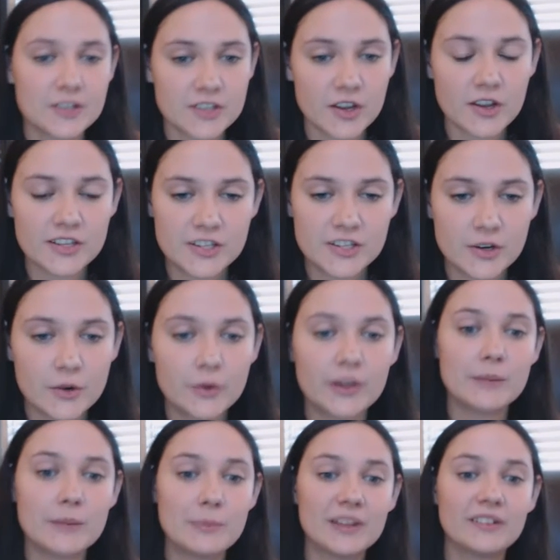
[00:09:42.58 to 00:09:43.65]
there's
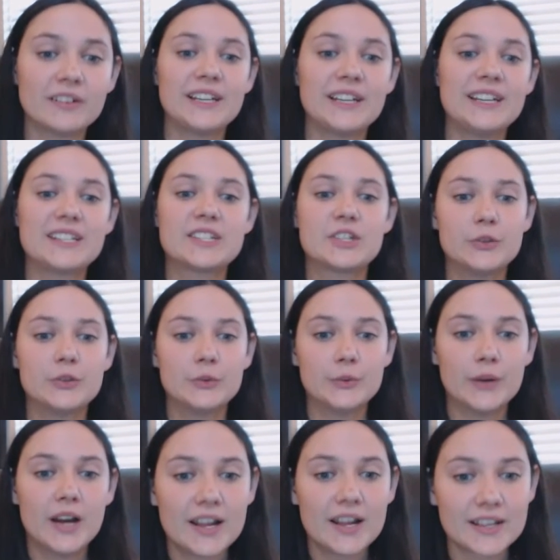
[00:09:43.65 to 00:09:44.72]
also an ability
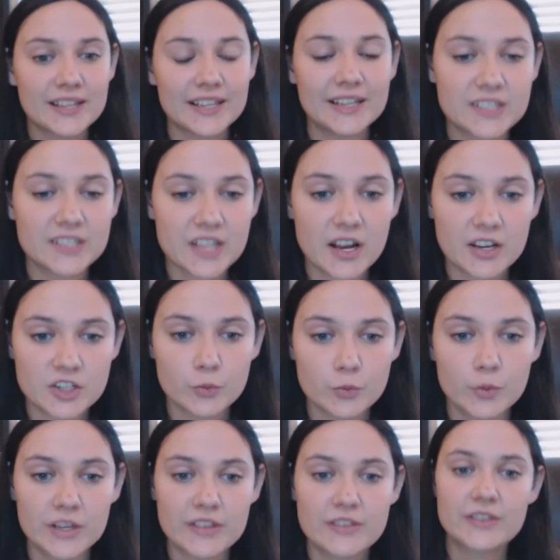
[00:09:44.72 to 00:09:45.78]
to get in
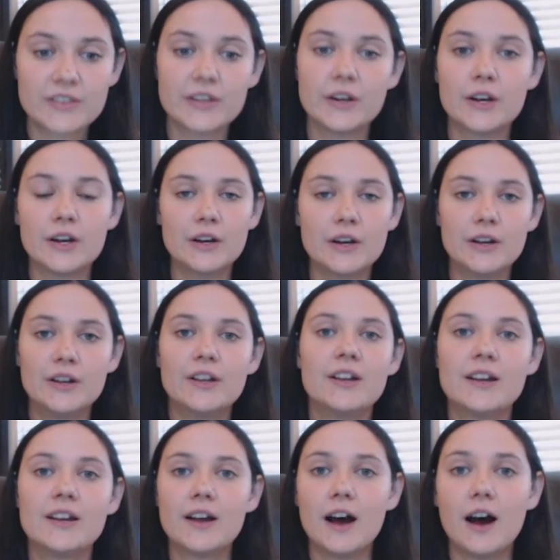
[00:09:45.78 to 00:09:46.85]
touch with the
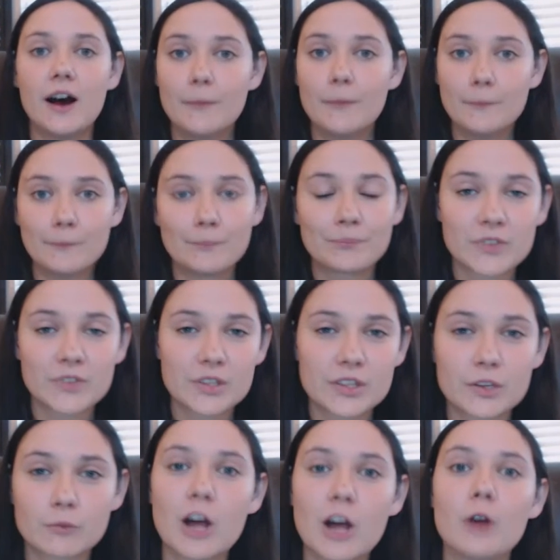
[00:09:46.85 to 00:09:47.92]
um,
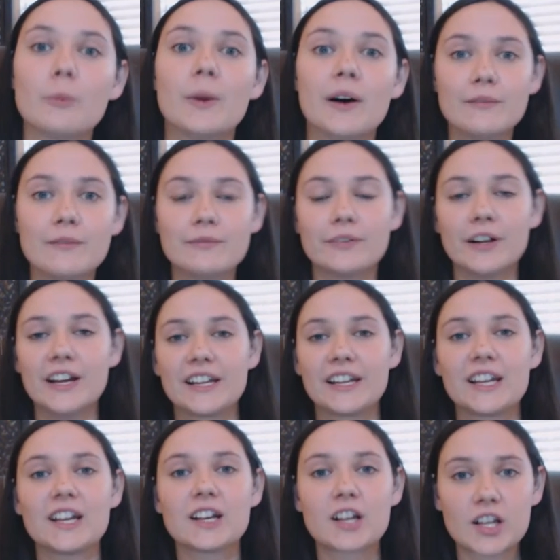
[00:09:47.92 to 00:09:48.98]
the realm of
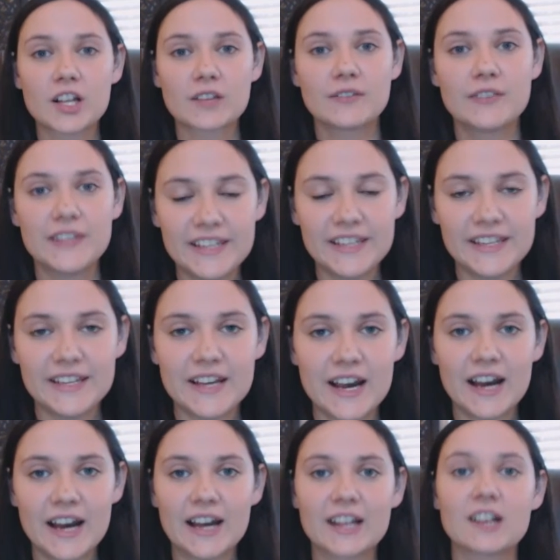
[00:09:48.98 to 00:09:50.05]
like
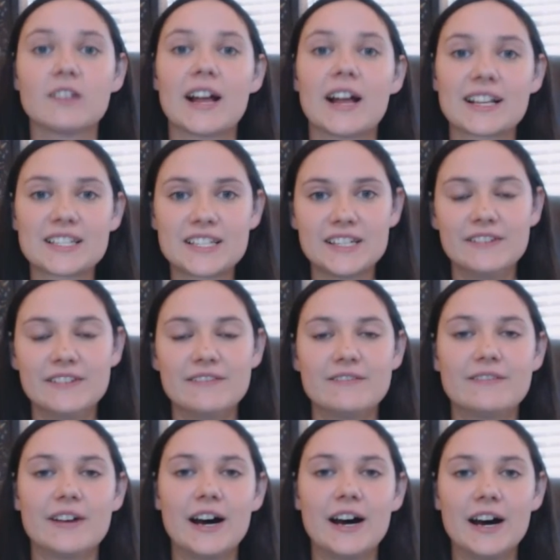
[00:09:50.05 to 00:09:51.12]
the uh,
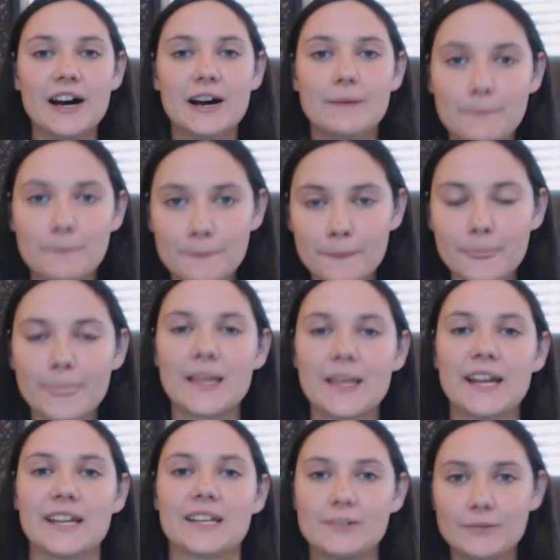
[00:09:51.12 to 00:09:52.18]
collective uh,
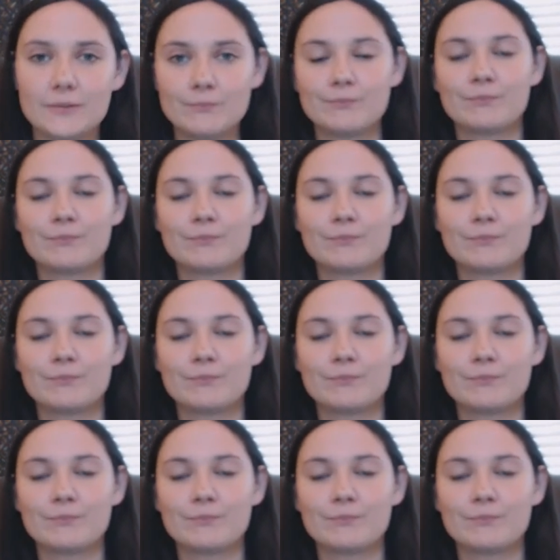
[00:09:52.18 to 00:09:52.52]
like